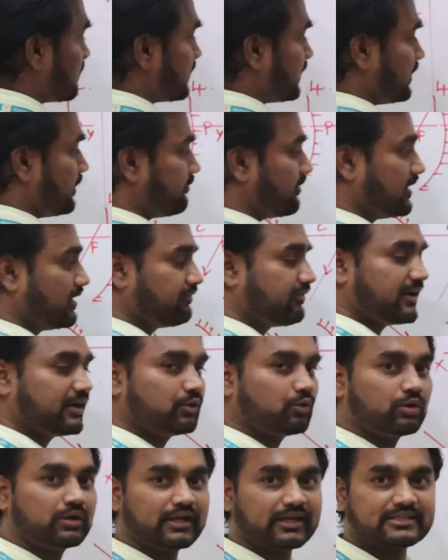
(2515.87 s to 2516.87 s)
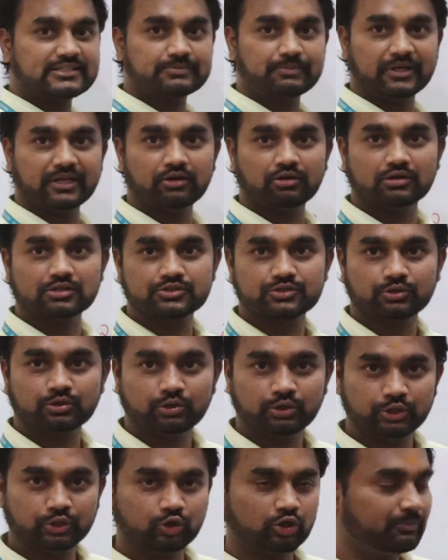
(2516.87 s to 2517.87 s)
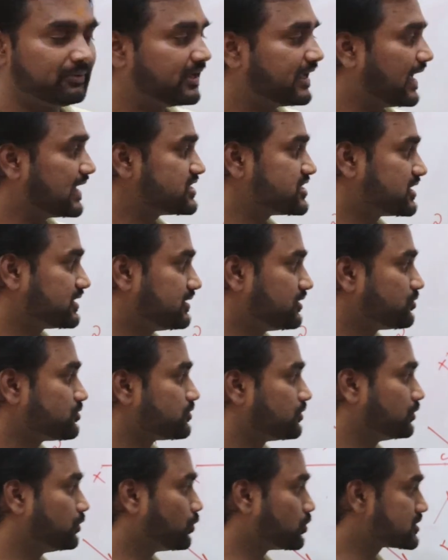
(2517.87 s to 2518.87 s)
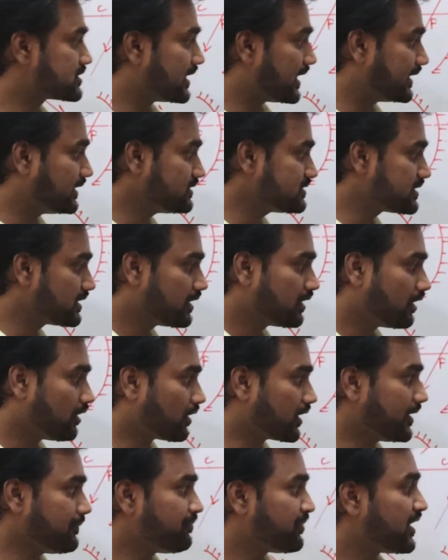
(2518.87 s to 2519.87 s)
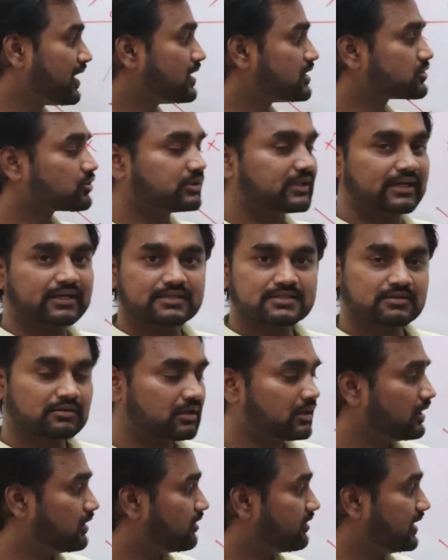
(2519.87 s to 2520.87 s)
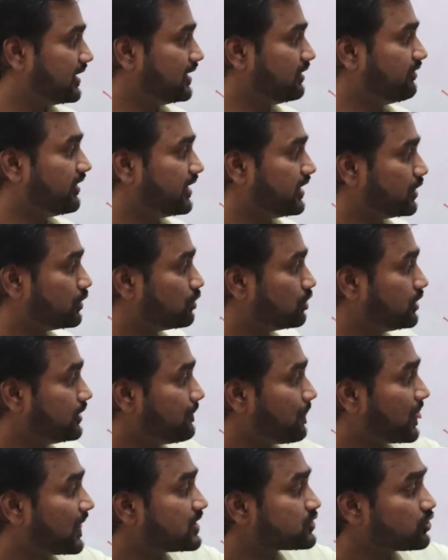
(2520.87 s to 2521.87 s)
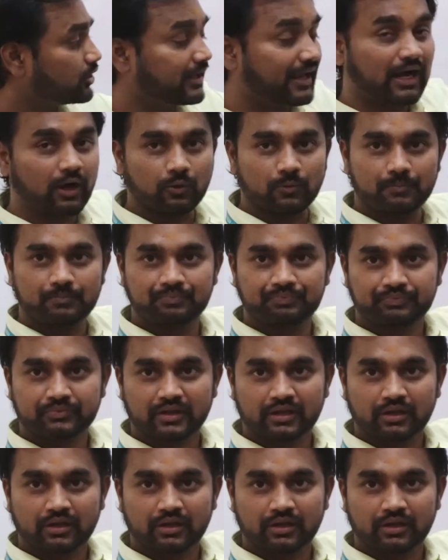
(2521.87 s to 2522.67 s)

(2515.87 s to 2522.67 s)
even if I don't explain also, you will be catching those lines. Okay, so that is really very good. So now